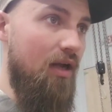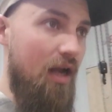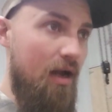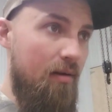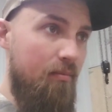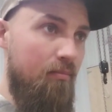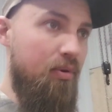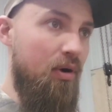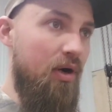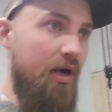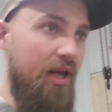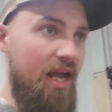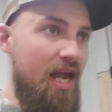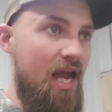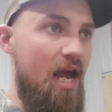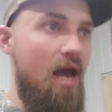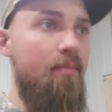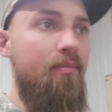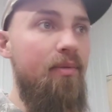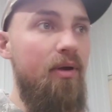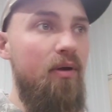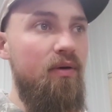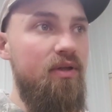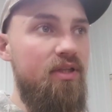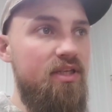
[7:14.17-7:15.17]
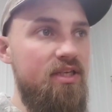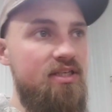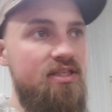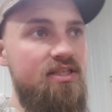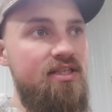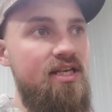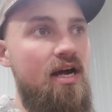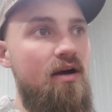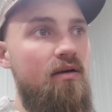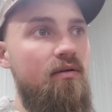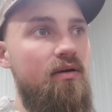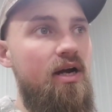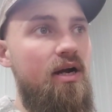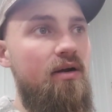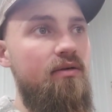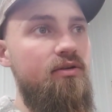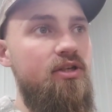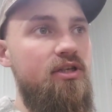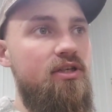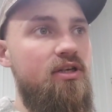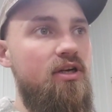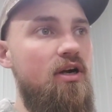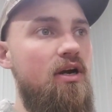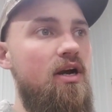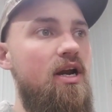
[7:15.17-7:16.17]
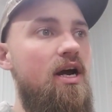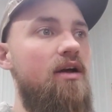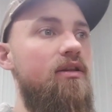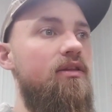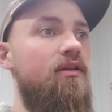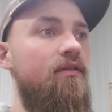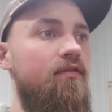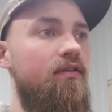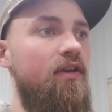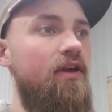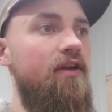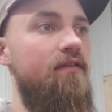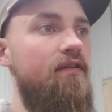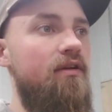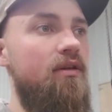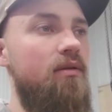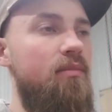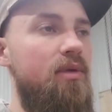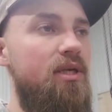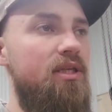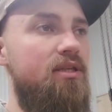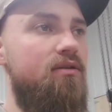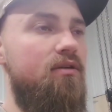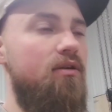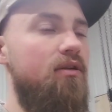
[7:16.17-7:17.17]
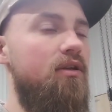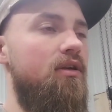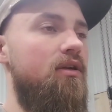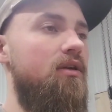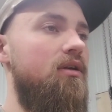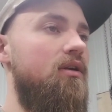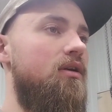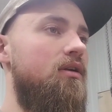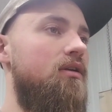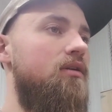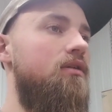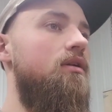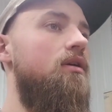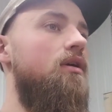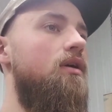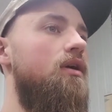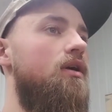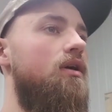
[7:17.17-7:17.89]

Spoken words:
pretty happy with this sow and how she turned out. The flavor of the meat's really good.